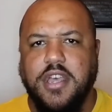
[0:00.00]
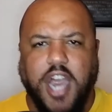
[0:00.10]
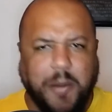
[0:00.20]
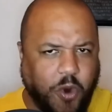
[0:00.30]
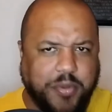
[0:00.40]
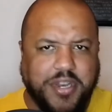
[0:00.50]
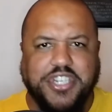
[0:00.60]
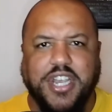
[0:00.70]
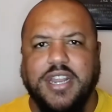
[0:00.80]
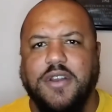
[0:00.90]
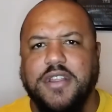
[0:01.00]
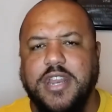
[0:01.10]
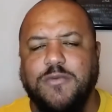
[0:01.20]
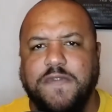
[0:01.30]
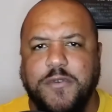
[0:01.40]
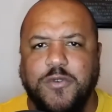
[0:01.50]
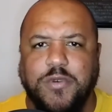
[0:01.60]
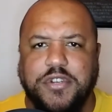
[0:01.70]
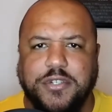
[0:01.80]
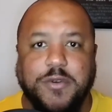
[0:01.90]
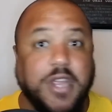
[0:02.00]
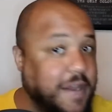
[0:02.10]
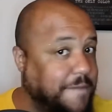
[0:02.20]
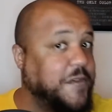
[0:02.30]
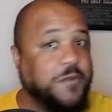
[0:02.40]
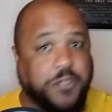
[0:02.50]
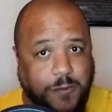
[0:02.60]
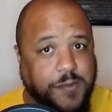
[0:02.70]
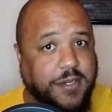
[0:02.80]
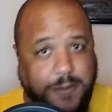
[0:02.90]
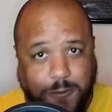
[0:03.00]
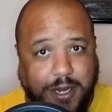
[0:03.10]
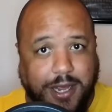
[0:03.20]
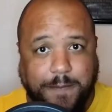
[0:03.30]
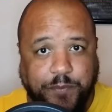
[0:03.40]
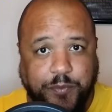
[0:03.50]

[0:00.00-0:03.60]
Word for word: I'm open to check it out again and review it with you if you choose to do that.